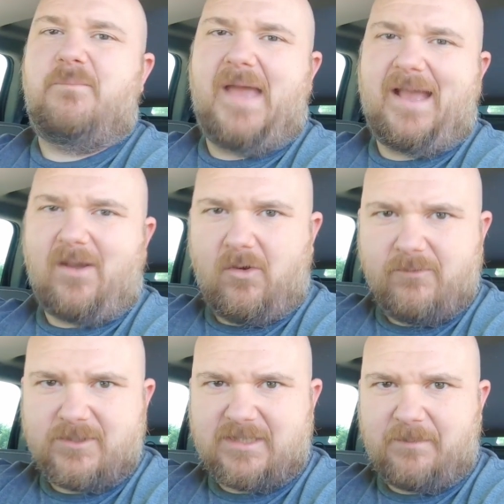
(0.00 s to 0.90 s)
back
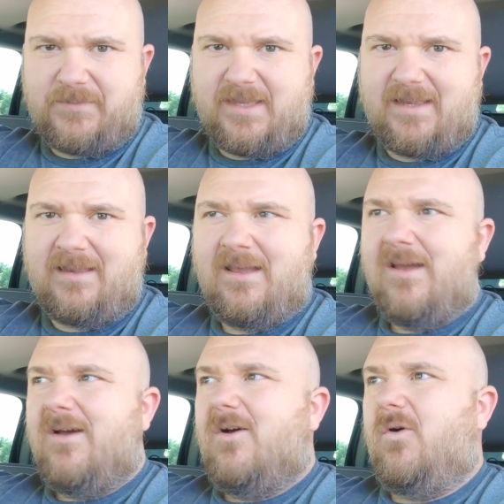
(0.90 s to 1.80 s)
over something
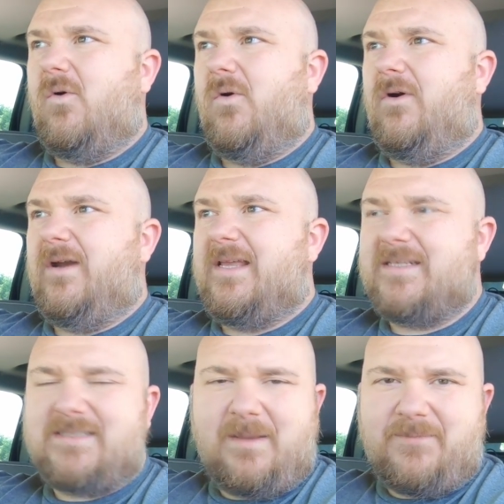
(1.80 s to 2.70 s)
or
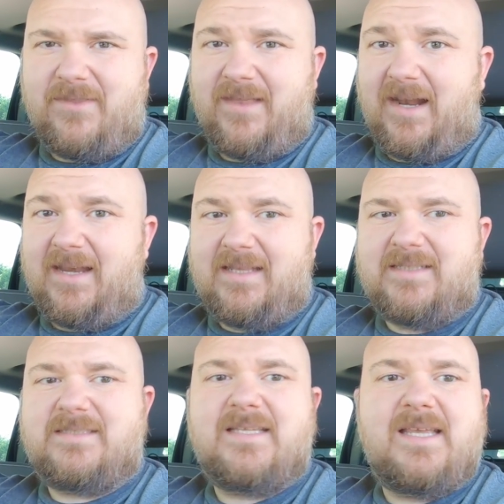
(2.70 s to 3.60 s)
hit something that I
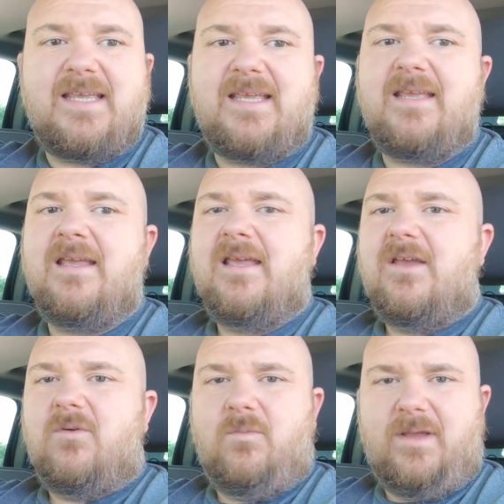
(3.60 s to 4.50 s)
didn't see
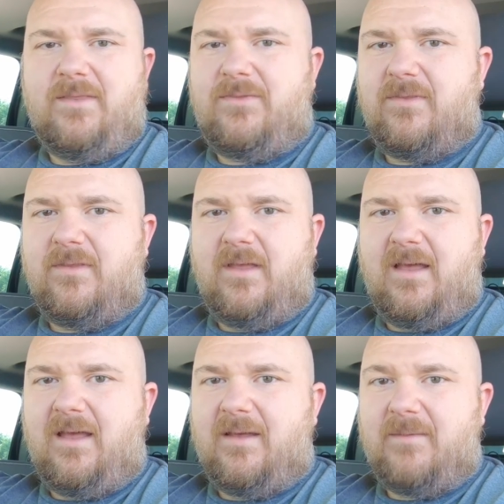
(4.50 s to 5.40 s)
with
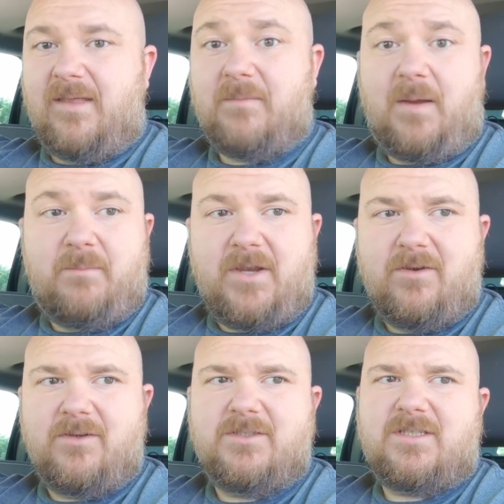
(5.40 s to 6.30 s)
uh, in my
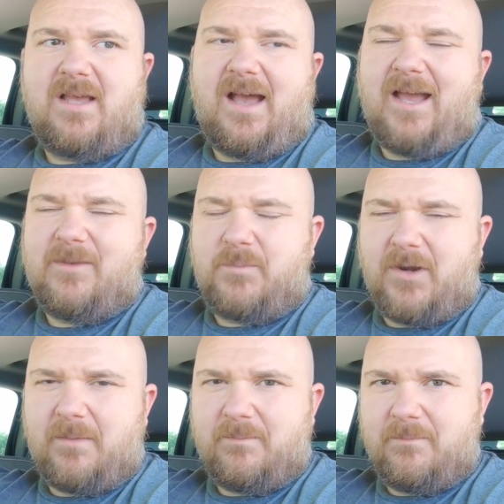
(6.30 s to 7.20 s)
mirrors. I
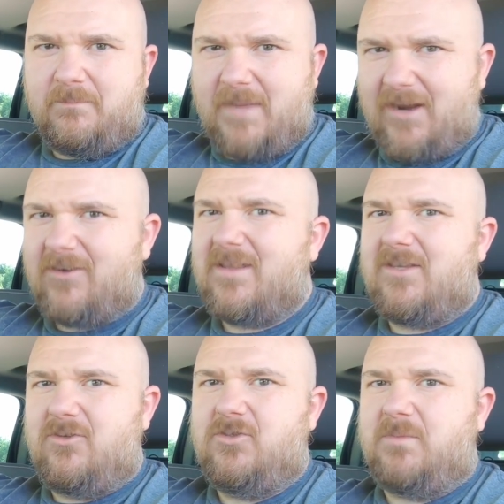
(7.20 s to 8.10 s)
primarily
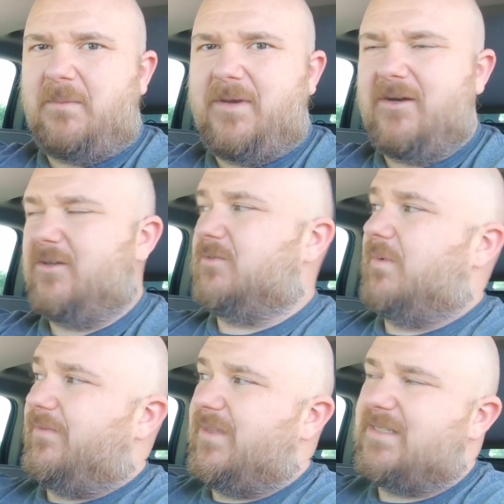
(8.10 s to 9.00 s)
use my mirrors,
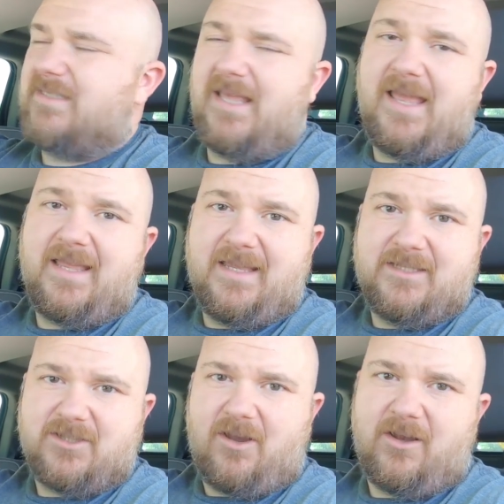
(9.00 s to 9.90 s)
but this thing
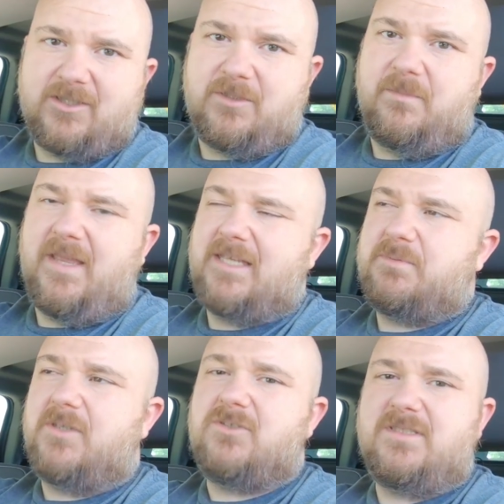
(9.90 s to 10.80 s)
is awesome,
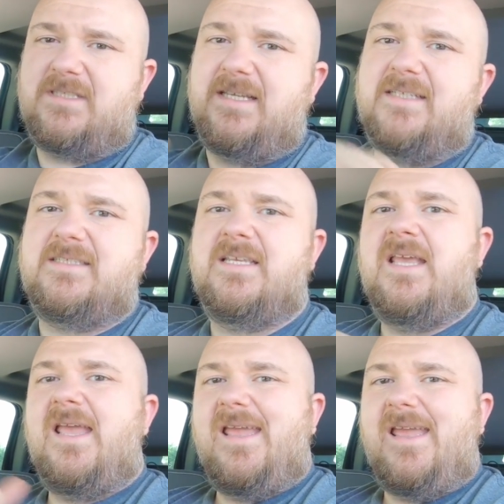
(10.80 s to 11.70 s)
especially since
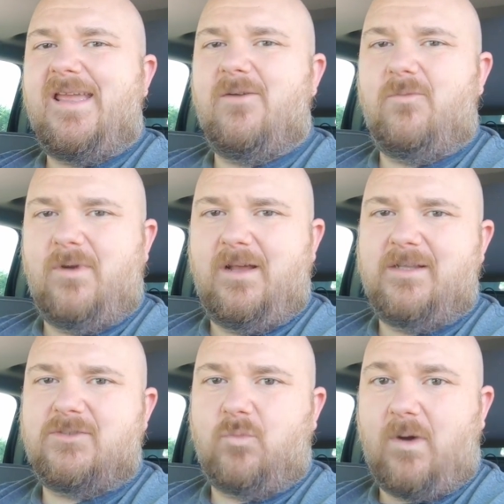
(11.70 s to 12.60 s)
it
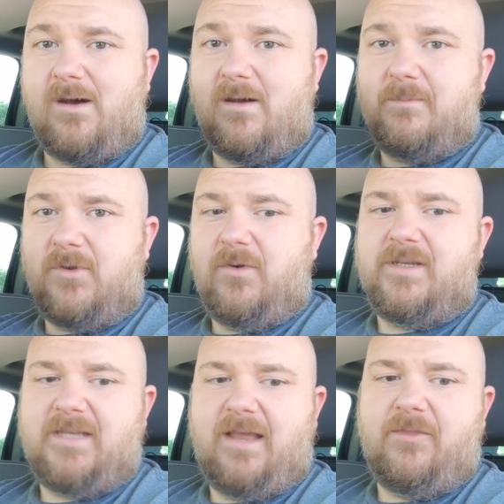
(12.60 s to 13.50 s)
runs while I'm
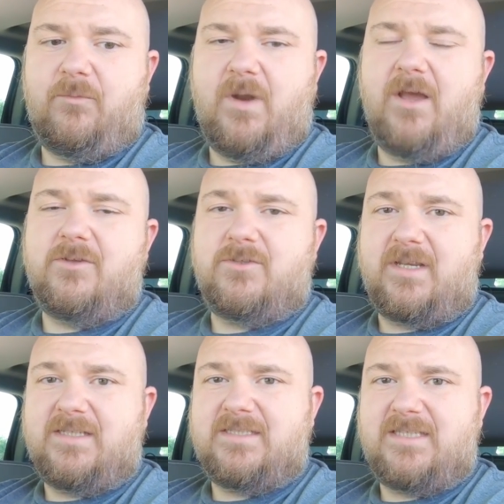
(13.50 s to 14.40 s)
going down the road. So
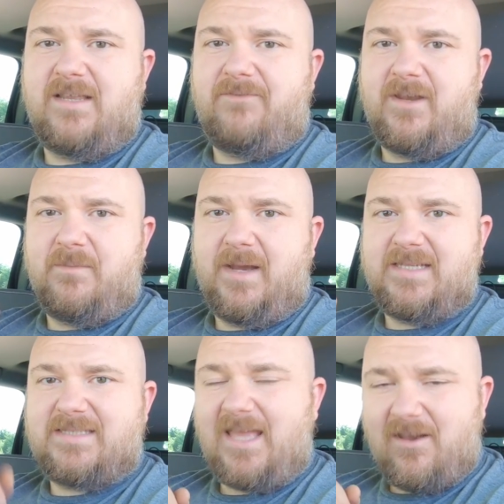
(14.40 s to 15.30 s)
I can see if
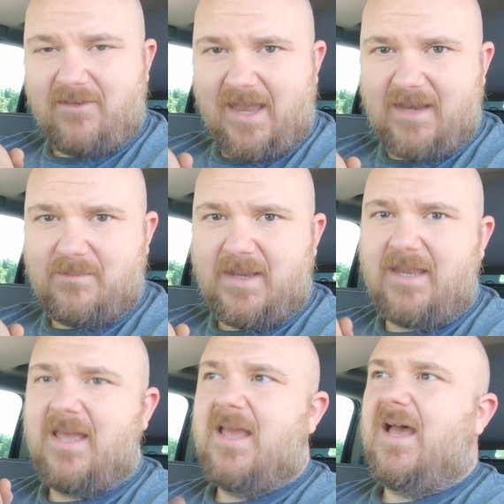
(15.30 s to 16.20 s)
anybody's tailgating
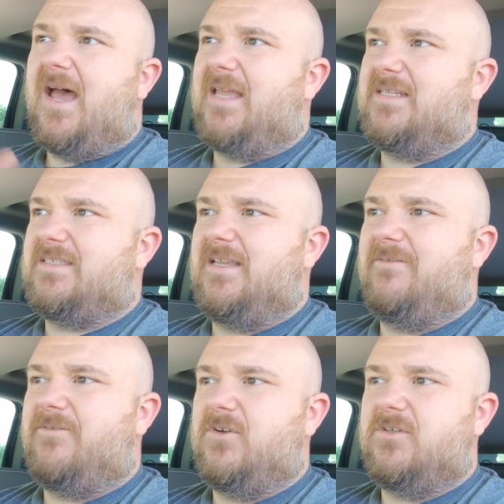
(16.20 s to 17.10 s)
me, I can see
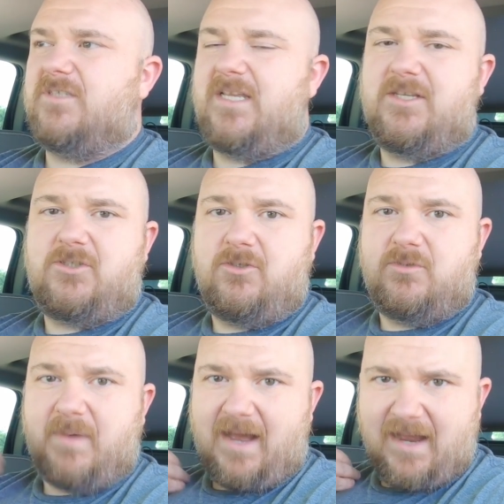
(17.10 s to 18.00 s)
if there's issues
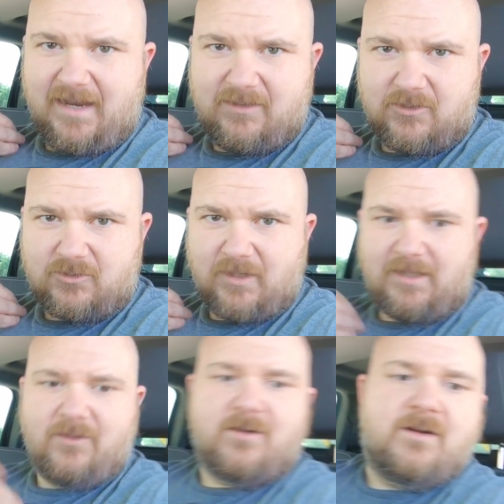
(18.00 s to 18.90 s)
behind the
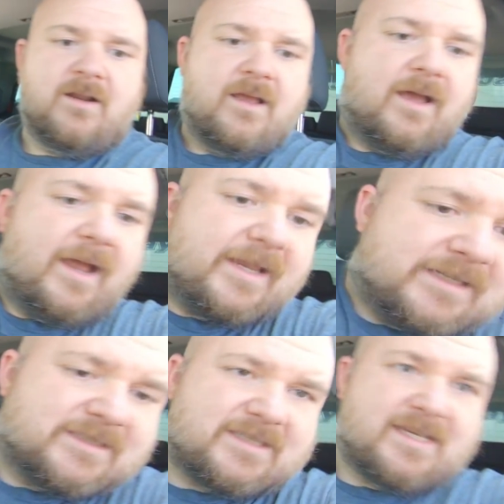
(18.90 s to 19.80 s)
trailer, I
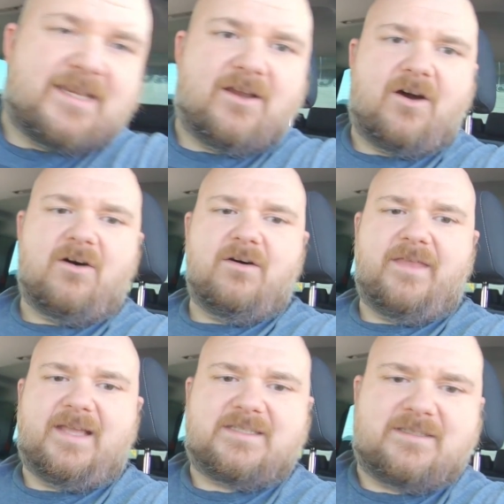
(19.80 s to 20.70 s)
can see all of
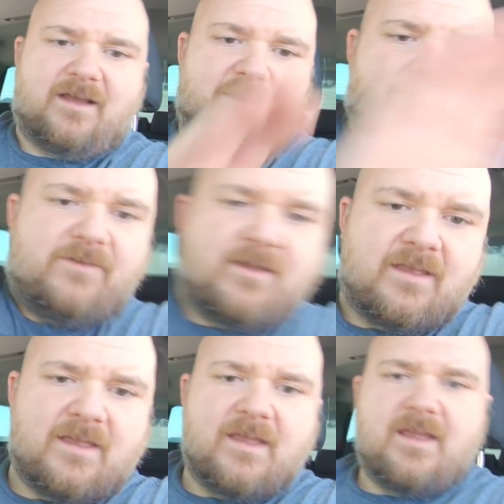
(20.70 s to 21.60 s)
that stuff.
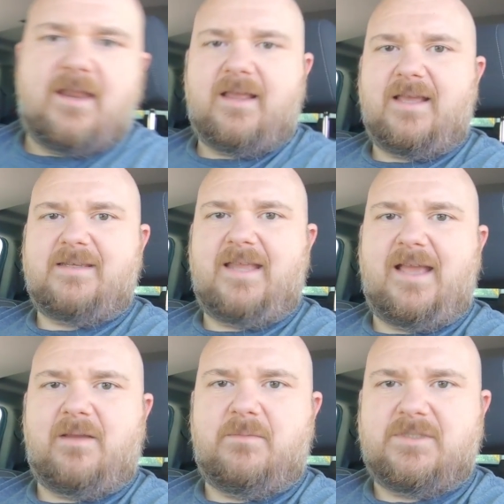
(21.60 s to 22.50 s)
I got
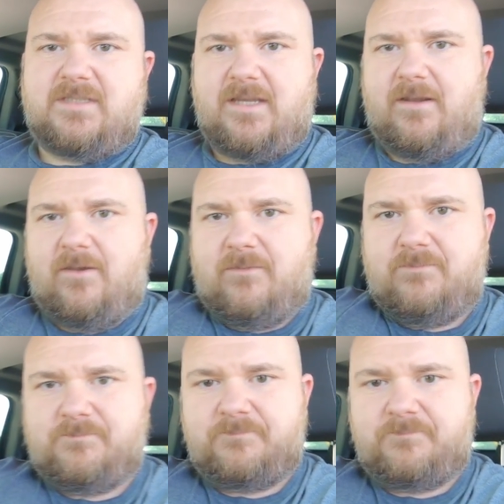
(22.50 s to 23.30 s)
daggum mosquito.